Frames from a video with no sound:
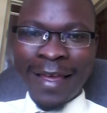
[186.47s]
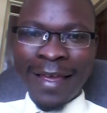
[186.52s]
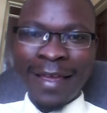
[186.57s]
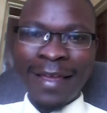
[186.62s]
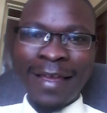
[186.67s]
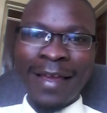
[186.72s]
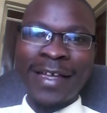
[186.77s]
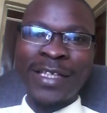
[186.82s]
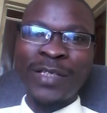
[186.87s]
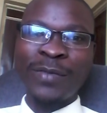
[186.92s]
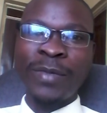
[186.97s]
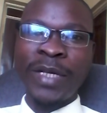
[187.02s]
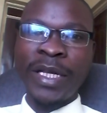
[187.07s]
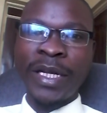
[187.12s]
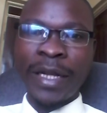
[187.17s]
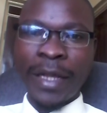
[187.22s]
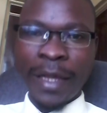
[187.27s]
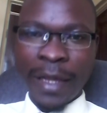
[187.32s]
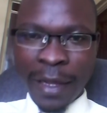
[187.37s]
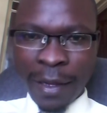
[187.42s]
He has
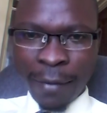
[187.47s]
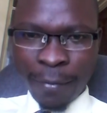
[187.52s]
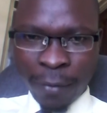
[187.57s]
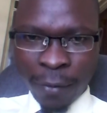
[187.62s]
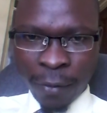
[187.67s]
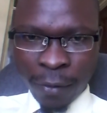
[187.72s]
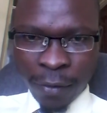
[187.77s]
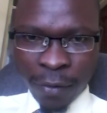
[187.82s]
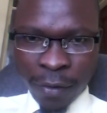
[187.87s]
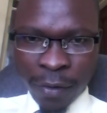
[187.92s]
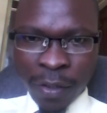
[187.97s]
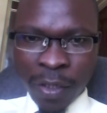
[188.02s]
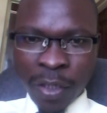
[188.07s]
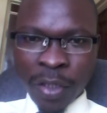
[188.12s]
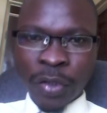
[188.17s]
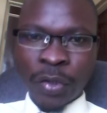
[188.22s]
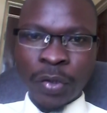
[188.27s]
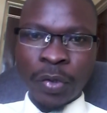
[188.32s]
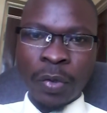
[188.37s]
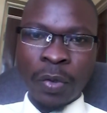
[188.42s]
been able
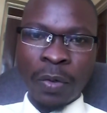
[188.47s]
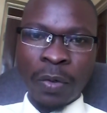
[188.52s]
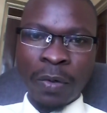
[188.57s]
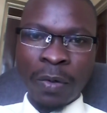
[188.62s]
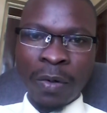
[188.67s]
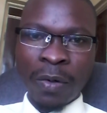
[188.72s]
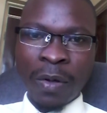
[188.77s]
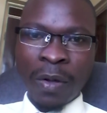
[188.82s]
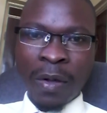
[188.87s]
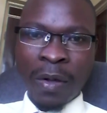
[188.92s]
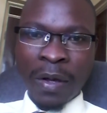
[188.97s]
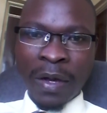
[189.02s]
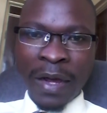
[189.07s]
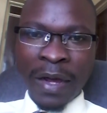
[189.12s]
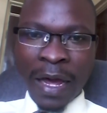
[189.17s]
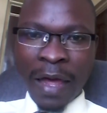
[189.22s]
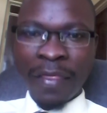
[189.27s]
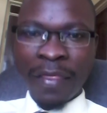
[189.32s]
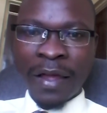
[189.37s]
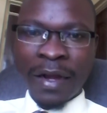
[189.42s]
to
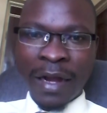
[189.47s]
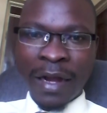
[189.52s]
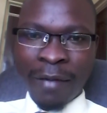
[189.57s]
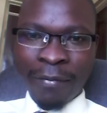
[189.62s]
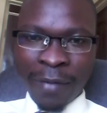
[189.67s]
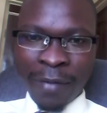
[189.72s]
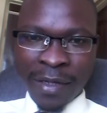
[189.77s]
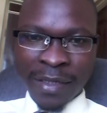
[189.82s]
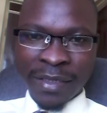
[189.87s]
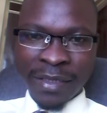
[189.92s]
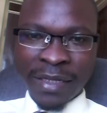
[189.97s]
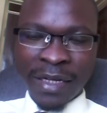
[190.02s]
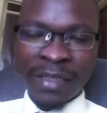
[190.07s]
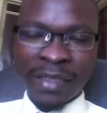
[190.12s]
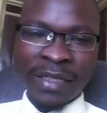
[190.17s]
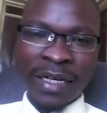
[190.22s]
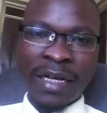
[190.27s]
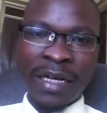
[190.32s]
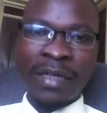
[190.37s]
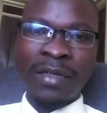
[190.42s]
gather numbers
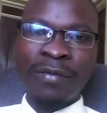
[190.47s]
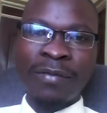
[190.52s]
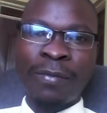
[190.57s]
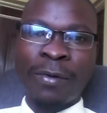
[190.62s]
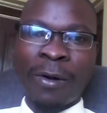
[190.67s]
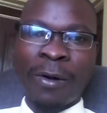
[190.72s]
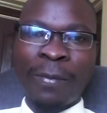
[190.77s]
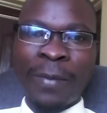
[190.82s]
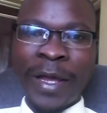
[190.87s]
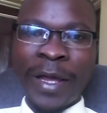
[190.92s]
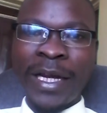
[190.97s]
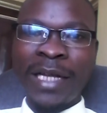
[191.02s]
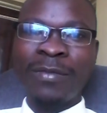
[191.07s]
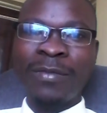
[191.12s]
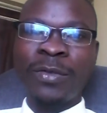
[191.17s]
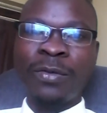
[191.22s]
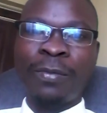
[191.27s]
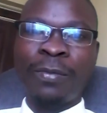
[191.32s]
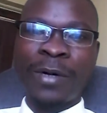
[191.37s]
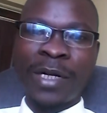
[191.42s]
that can propel
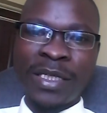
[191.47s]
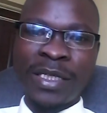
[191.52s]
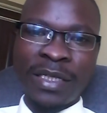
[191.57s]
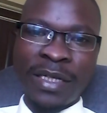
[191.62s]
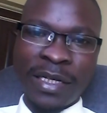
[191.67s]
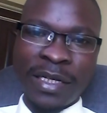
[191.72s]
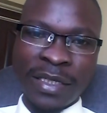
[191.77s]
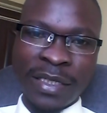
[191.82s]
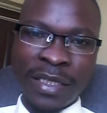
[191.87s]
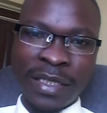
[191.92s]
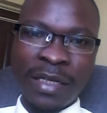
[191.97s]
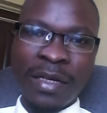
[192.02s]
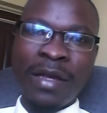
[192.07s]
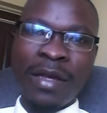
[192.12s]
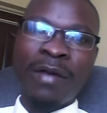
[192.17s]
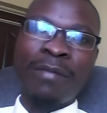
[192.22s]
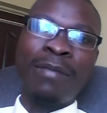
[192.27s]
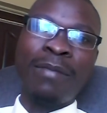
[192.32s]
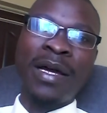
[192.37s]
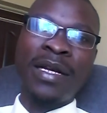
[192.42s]
him to presidency.
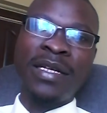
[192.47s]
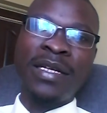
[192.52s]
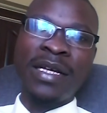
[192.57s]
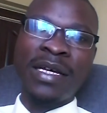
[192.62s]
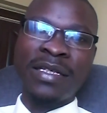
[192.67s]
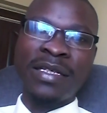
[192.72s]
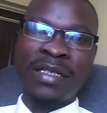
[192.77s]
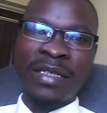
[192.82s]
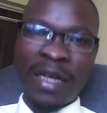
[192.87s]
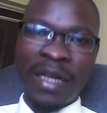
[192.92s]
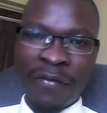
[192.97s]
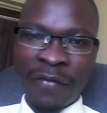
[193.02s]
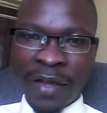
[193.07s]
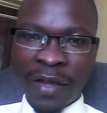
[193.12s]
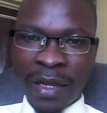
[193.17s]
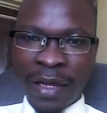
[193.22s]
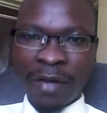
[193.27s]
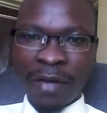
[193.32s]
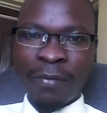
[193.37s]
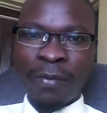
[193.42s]
But he has never
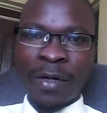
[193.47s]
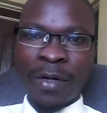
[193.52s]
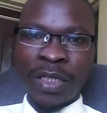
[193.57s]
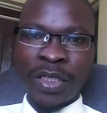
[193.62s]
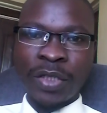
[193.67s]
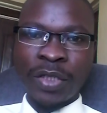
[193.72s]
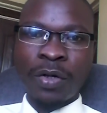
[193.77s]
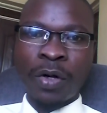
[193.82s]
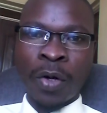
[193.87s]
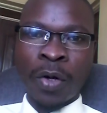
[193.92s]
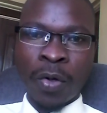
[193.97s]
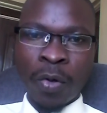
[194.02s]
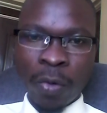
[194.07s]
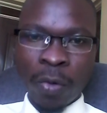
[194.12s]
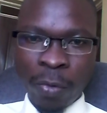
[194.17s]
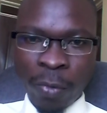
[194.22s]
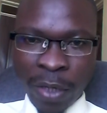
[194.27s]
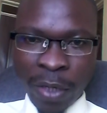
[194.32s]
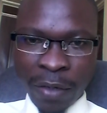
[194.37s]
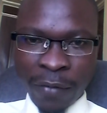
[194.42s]
had political
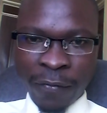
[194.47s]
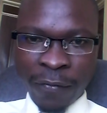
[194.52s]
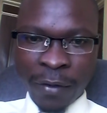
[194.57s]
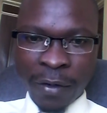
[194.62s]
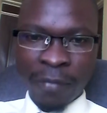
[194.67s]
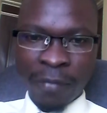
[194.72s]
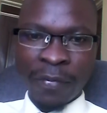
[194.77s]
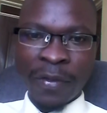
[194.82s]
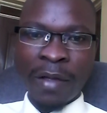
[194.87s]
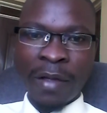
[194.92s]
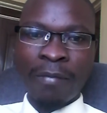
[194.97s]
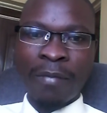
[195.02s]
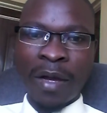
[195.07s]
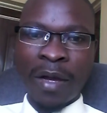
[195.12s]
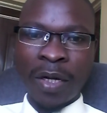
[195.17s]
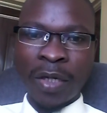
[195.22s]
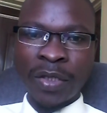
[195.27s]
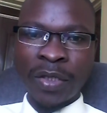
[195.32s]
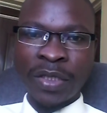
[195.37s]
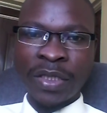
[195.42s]
goodwill from the
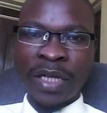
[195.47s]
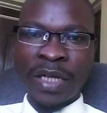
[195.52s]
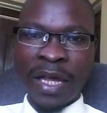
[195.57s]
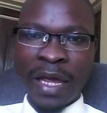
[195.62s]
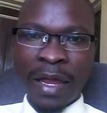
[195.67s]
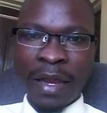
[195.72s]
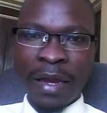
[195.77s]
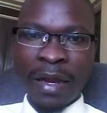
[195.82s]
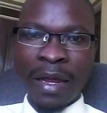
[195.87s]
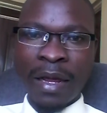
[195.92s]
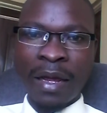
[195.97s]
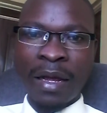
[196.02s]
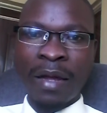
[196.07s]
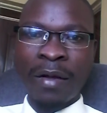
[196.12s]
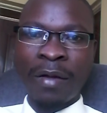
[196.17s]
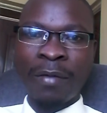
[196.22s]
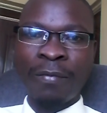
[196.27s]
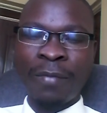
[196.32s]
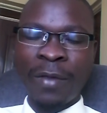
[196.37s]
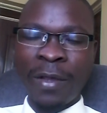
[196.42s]
Mount Kenya
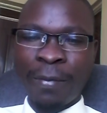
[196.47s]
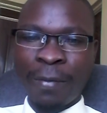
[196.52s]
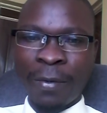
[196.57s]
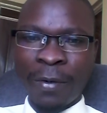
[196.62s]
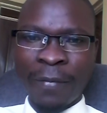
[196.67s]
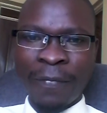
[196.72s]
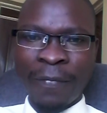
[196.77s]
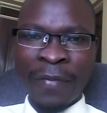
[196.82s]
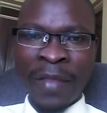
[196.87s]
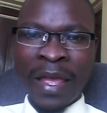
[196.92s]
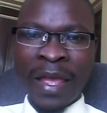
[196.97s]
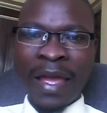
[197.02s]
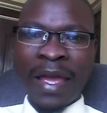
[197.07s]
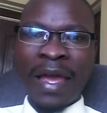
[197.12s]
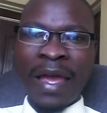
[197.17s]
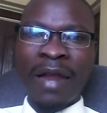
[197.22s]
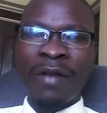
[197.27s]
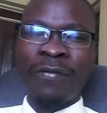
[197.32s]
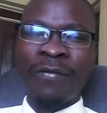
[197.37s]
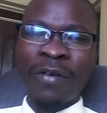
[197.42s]
people.
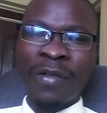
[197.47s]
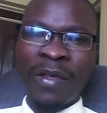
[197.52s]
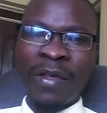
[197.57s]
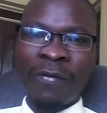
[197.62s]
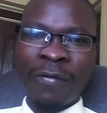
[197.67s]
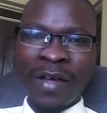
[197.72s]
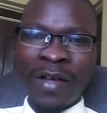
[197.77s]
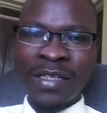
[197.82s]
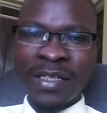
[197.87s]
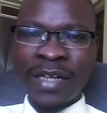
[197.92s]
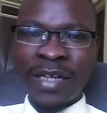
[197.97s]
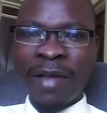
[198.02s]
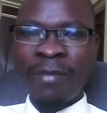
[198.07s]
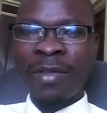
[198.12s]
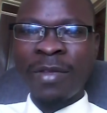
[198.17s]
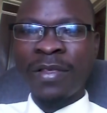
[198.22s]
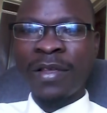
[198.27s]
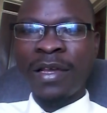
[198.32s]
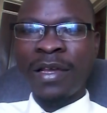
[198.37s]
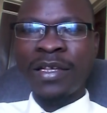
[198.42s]
And for the first time
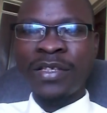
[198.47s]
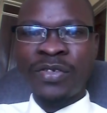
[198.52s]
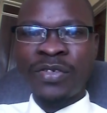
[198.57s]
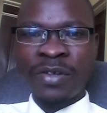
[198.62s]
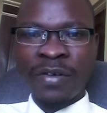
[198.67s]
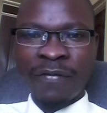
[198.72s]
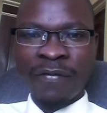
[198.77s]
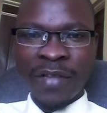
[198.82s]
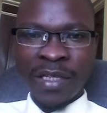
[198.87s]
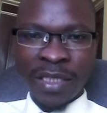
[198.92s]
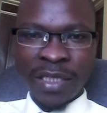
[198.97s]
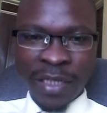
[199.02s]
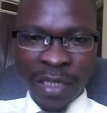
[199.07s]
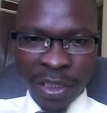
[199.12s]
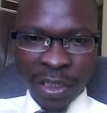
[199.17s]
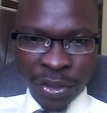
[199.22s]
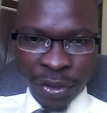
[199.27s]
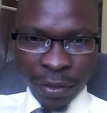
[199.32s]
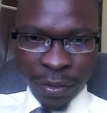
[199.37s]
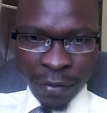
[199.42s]
in the history of this
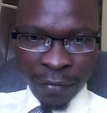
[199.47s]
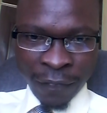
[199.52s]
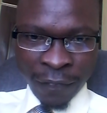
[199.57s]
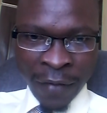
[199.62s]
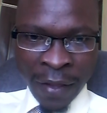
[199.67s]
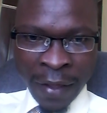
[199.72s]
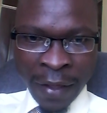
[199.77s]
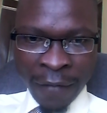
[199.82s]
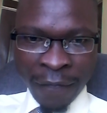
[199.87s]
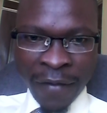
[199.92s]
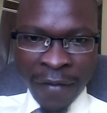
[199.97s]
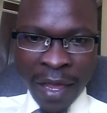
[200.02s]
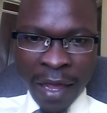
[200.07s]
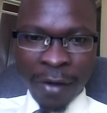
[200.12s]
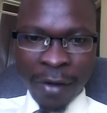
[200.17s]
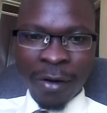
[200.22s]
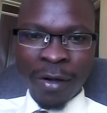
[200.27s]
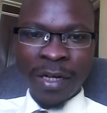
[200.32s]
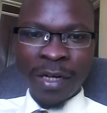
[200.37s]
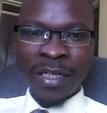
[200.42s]
nation, they
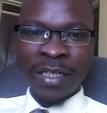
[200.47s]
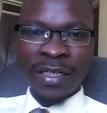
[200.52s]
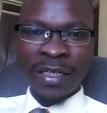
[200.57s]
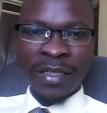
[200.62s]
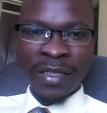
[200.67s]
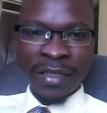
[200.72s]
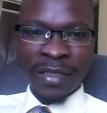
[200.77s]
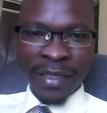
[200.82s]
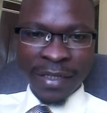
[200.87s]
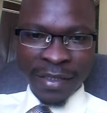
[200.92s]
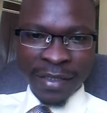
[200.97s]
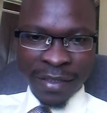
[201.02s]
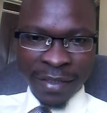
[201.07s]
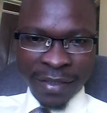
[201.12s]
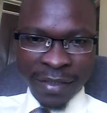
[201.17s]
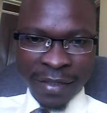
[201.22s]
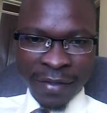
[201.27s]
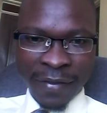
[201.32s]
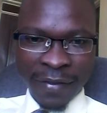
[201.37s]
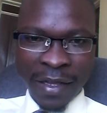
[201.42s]
are all
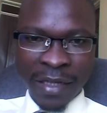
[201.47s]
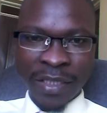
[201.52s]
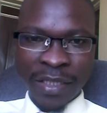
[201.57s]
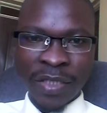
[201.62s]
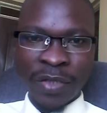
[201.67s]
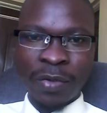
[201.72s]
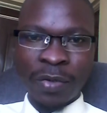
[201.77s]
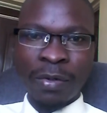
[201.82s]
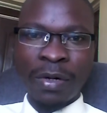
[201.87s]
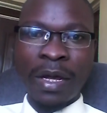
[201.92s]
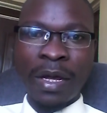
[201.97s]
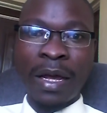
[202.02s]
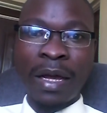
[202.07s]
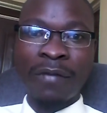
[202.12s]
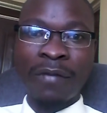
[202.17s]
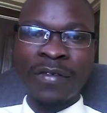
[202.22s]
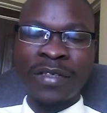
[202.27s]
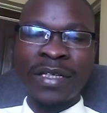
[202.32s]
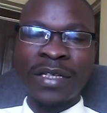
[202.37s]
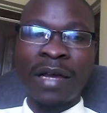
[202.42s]
indicators that he could
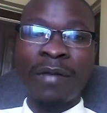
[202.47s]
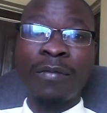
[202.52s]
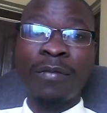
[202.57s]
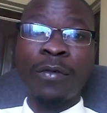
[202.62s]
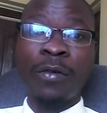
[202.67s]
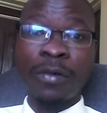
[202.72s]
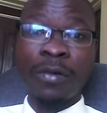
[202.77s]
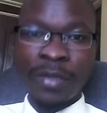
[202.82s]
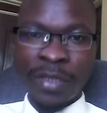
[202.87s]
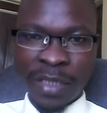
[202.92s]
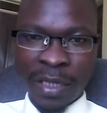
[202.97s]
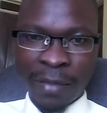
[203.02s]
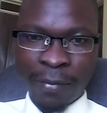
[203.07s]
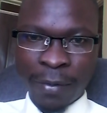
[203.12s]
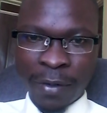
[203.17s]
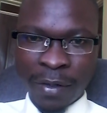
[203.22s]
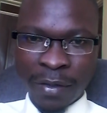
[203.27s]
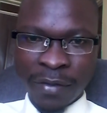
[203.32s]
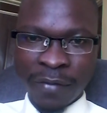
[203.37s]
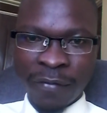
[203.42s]
have some good
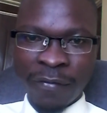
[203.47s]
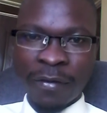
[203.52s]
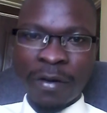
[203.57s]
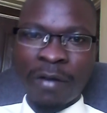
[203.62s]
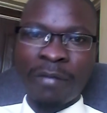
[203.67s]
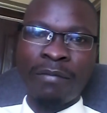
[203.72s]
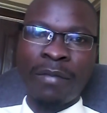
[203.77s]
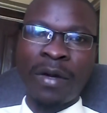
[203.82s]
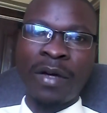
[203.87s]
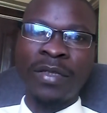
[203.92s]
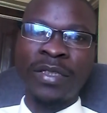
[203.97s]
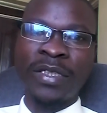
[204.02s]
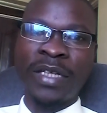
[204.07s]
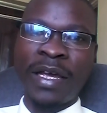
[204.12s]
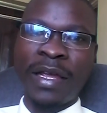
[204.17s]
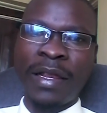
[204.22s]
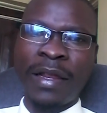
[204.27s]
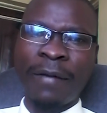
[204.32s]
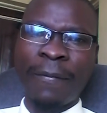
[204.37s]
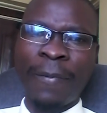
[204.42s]
support from Mount
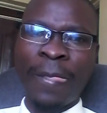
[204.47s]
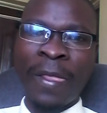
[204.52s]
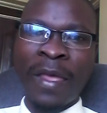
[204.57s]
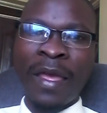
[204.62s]
Kenya.